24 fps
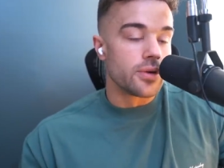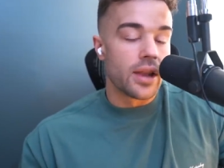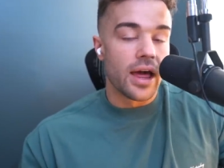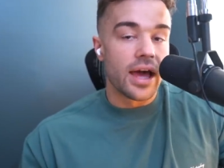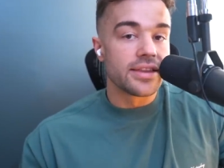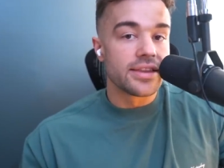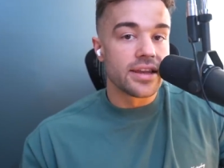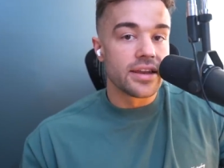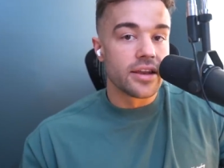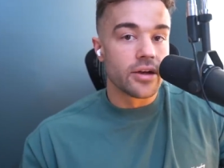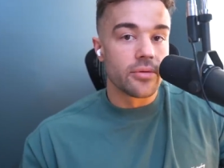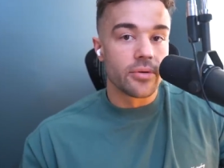Like I
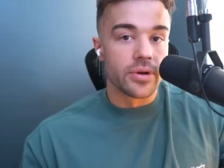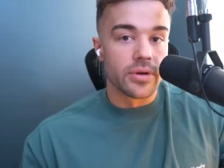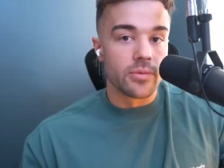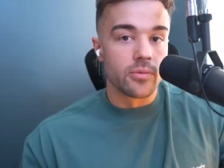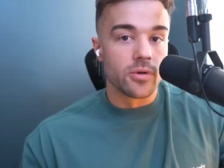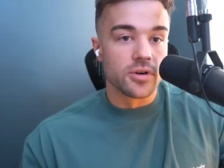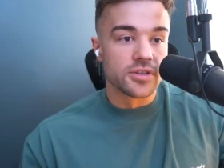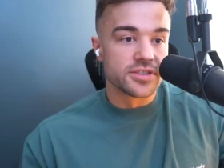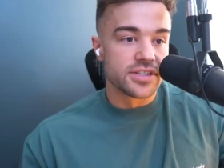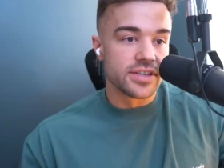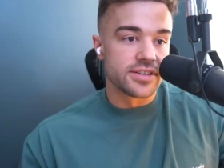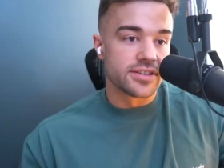didn't know what it
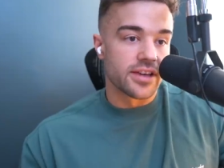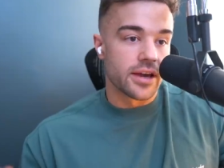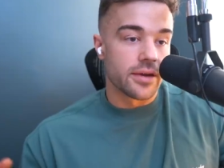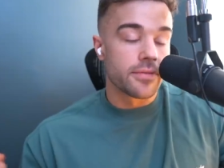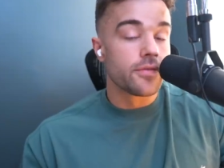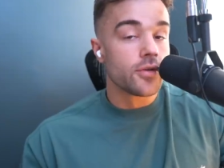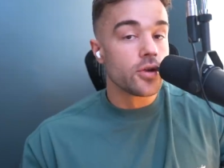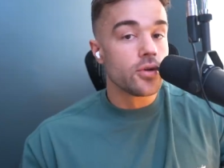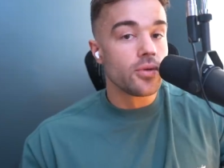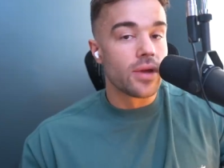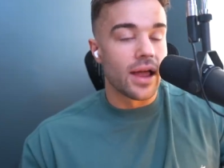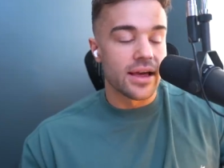was. It was like
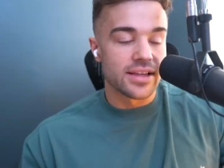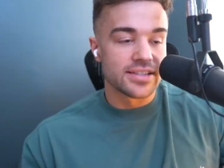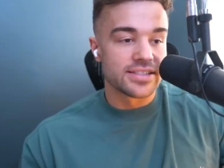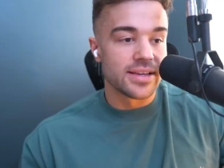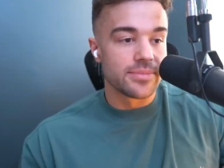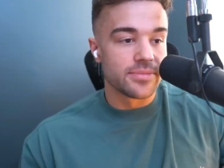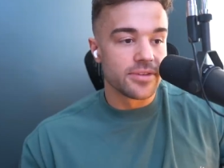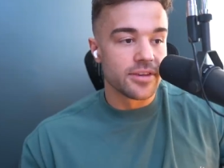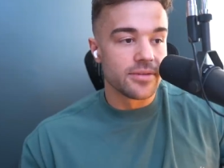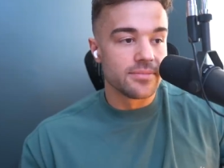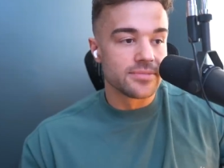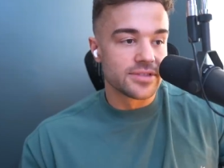flu-like
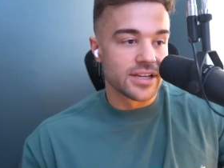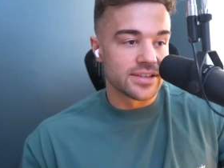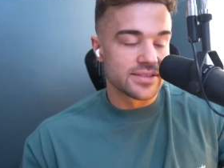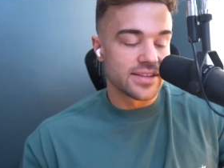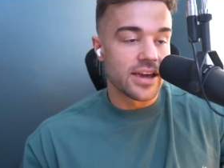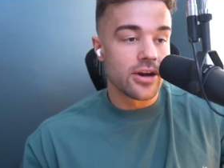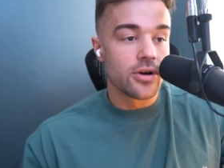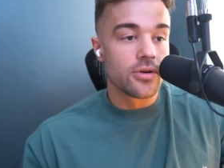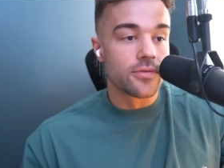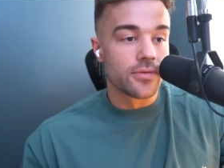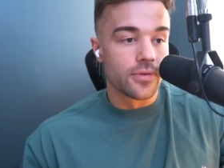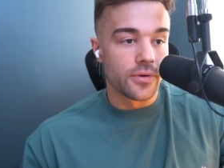symptoms. I was
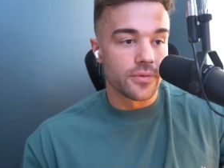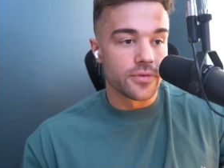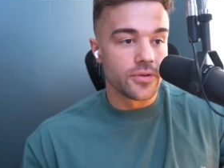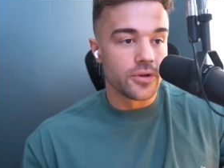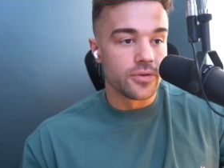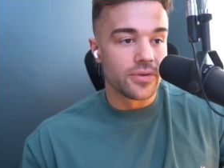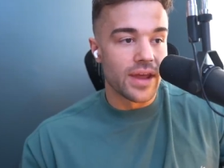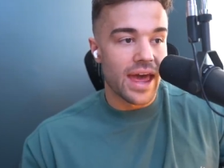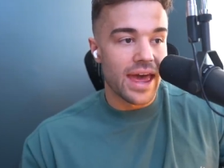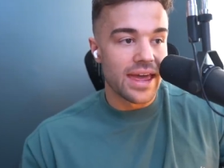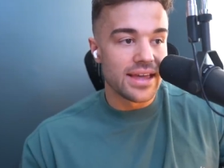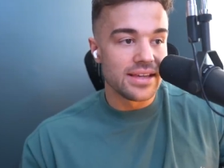ill for a
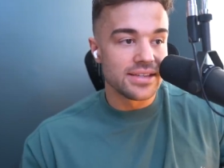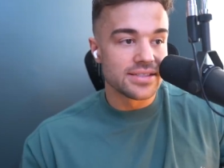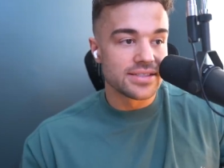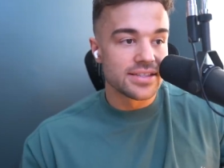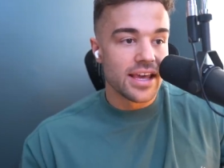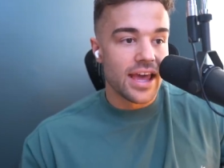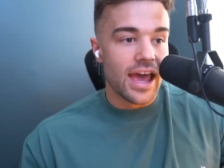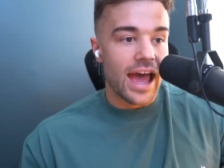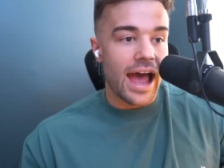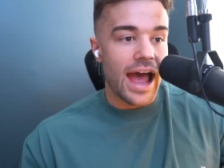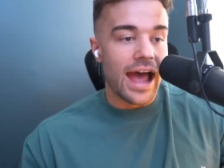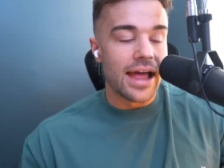few days,
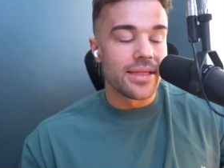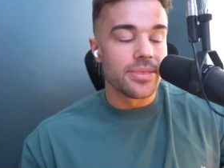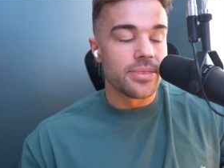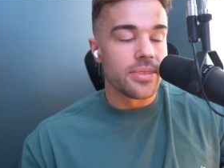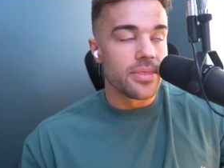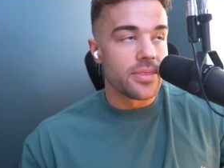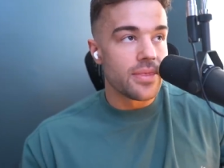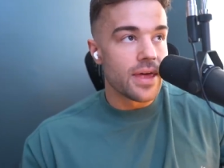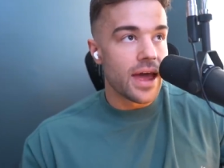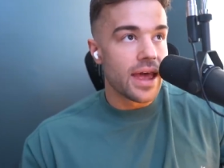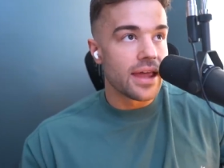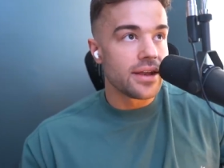
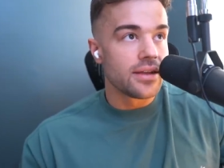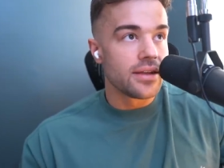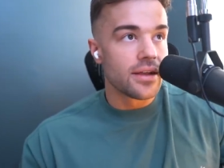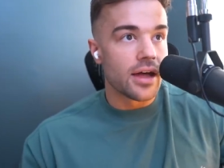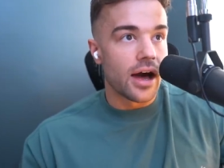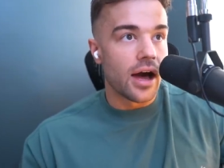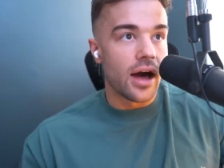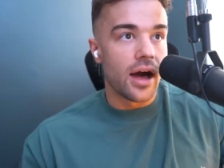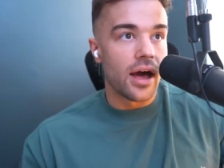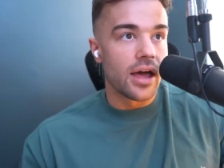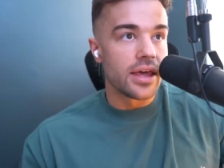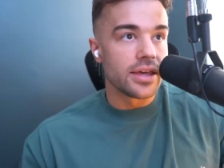and then
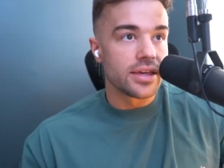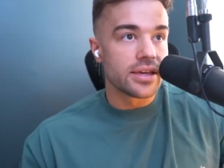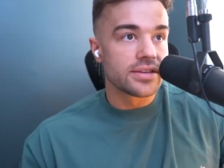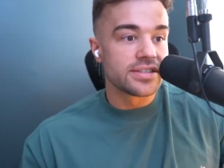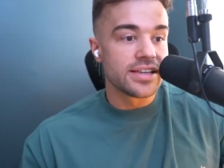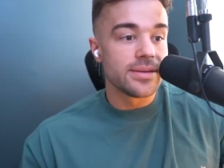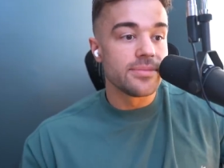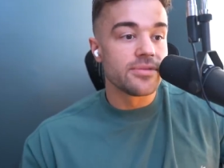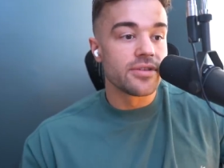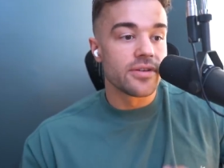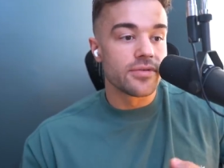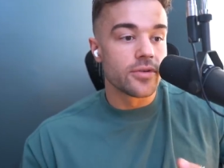I
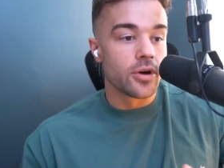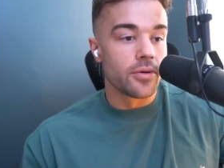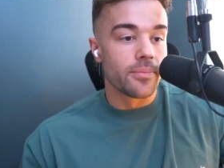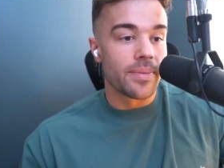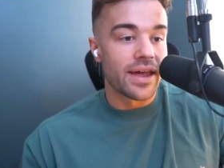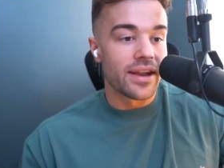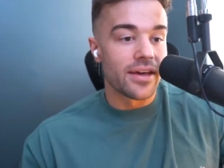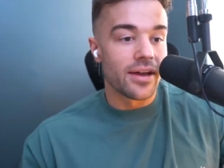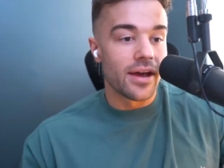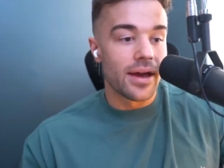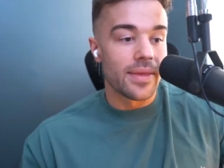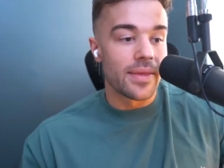seemed to have got
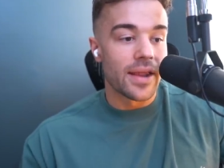better.